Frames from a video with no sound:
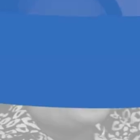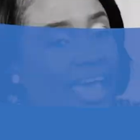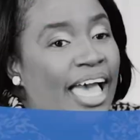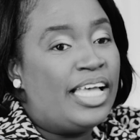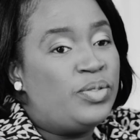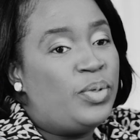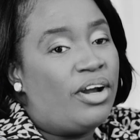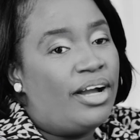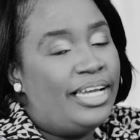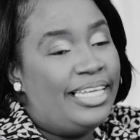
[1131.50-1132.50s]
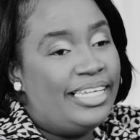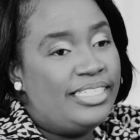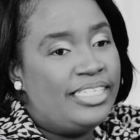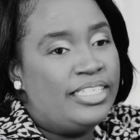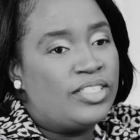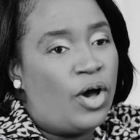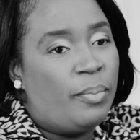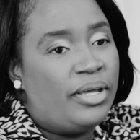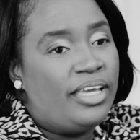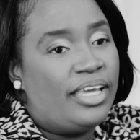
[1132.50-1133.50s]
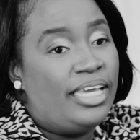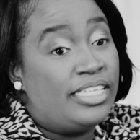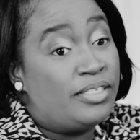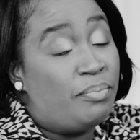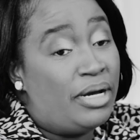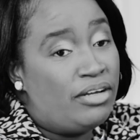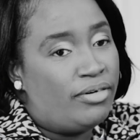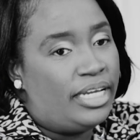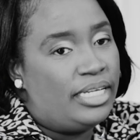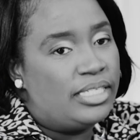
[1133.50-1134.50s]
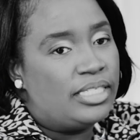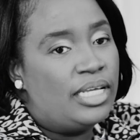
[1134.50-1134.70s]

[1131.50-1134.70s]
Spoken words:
As we are highlighting the topic, it's my right.